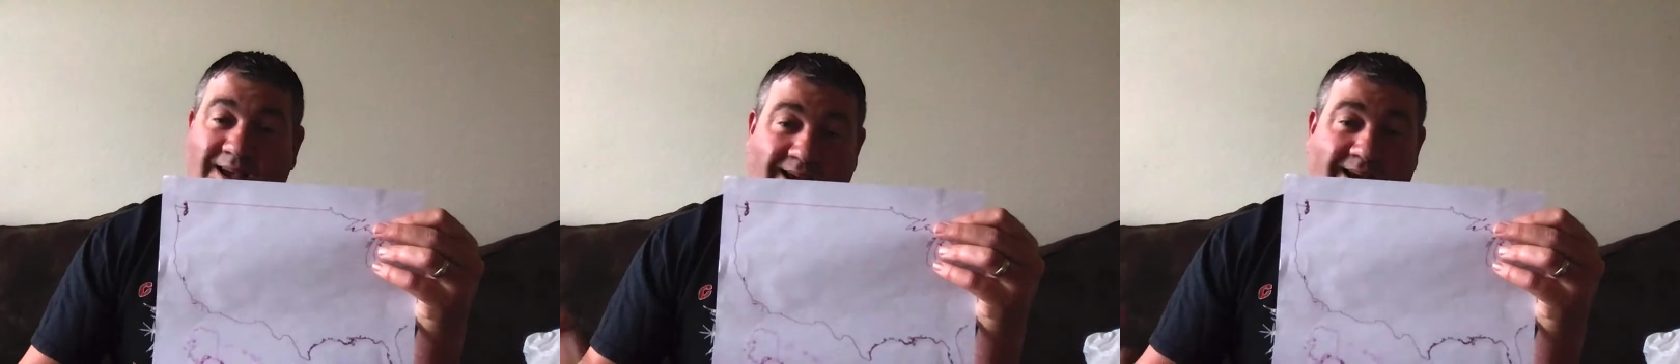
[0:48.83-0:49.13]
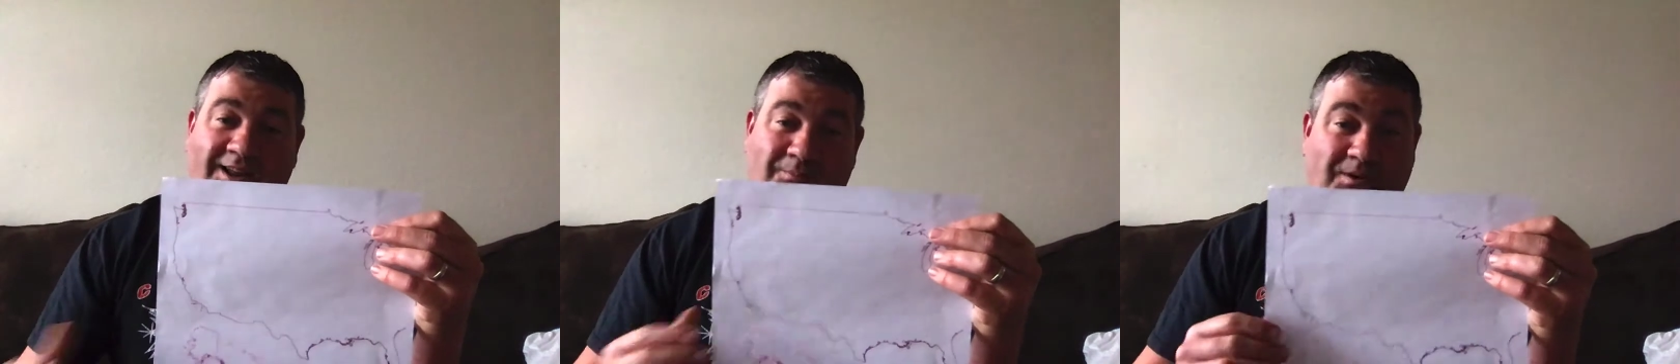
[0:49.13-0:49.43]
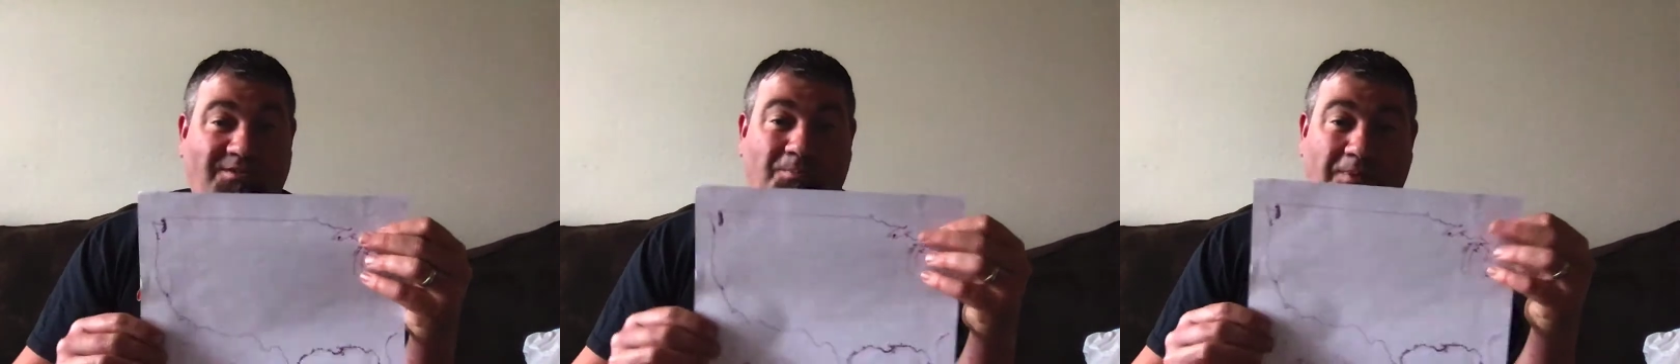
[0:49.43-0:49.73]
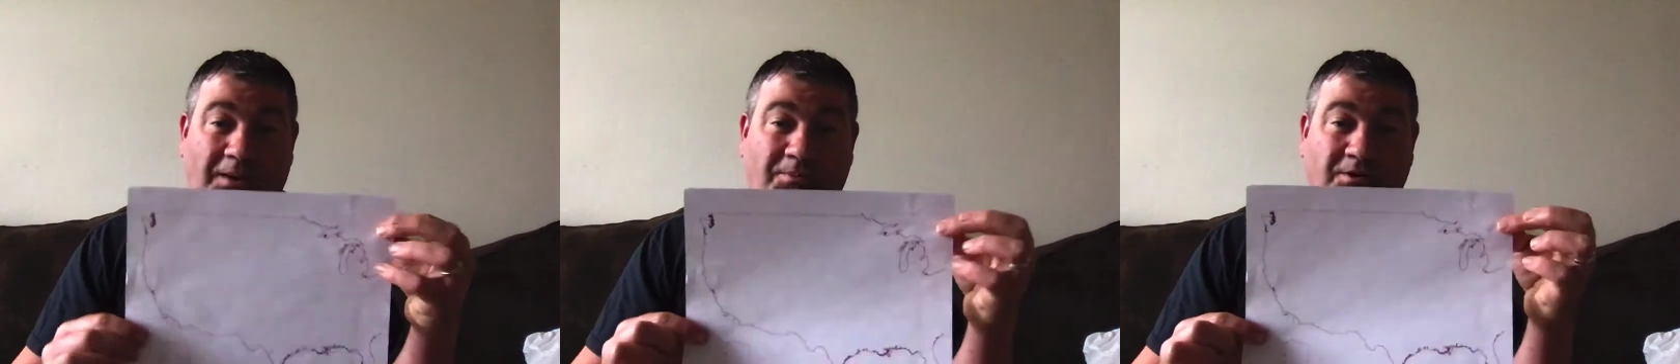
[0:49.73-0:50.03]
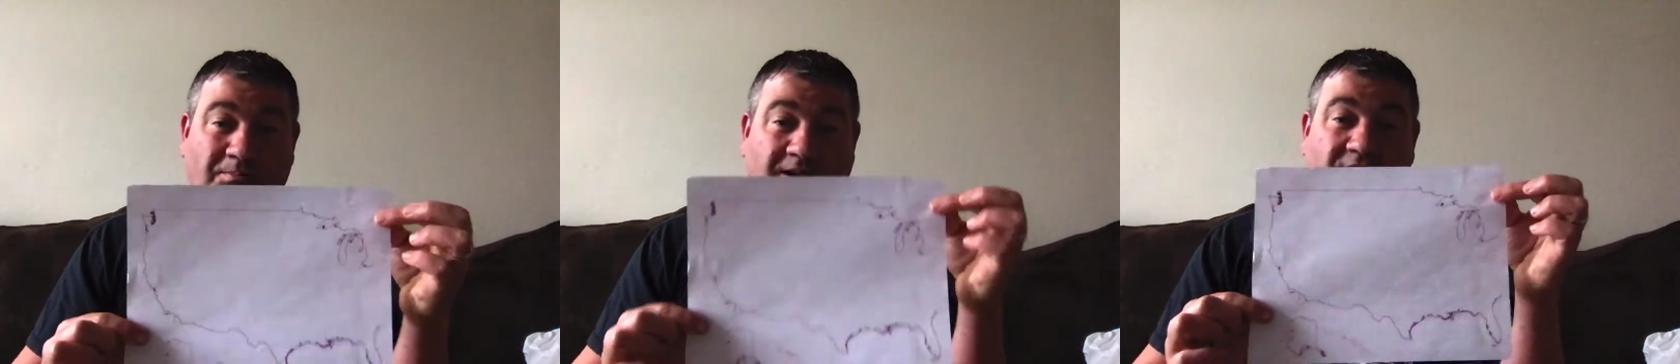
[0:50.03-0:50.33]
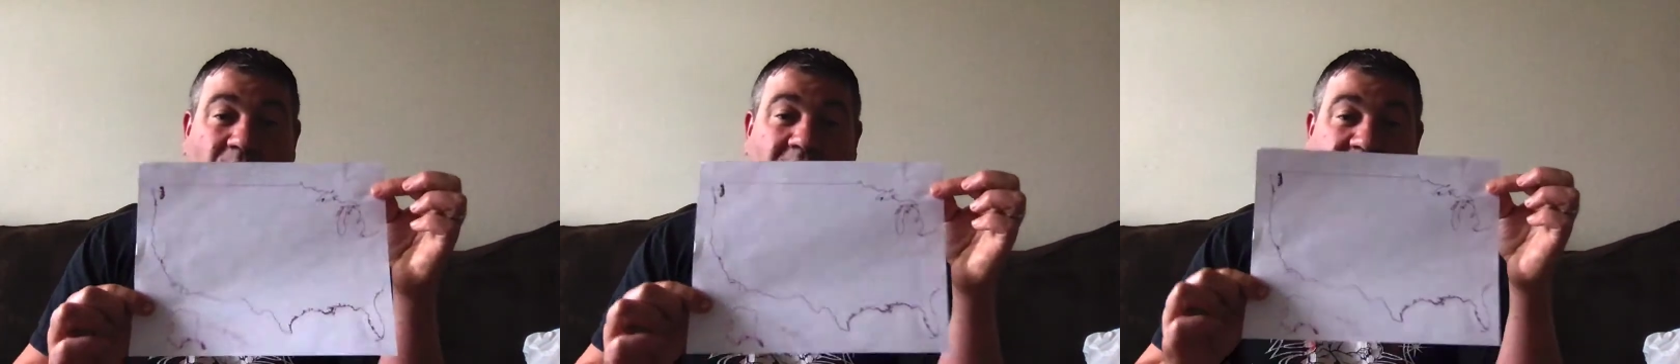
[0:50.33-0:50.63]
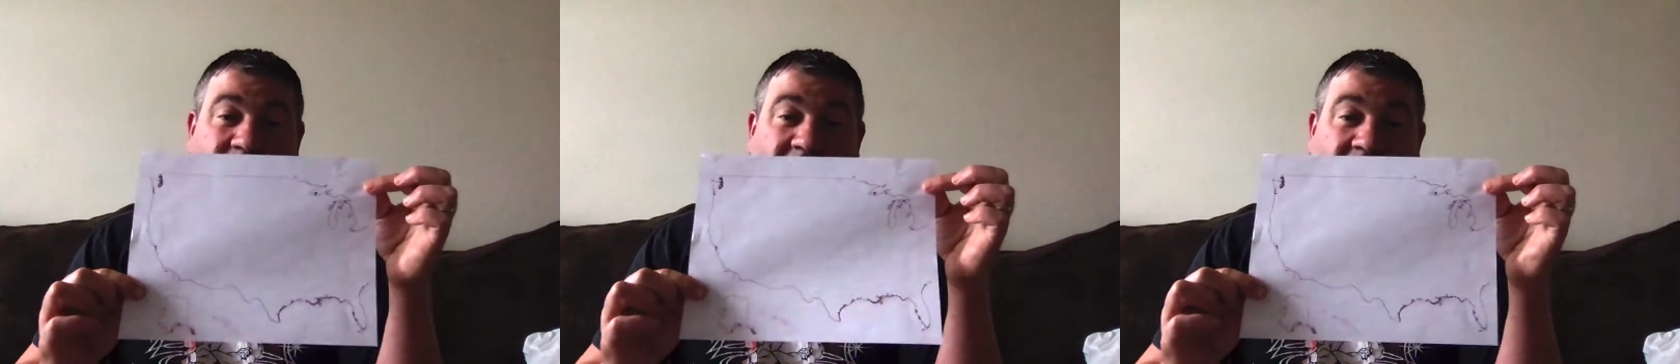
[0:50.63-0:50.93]
and a piece of paper, but I do want it
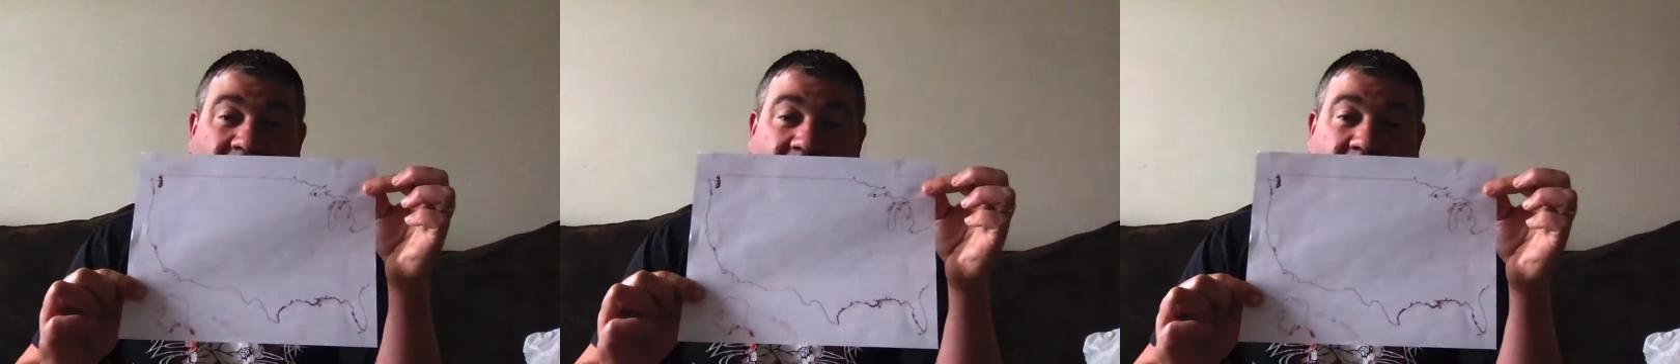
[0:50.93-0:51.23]
to be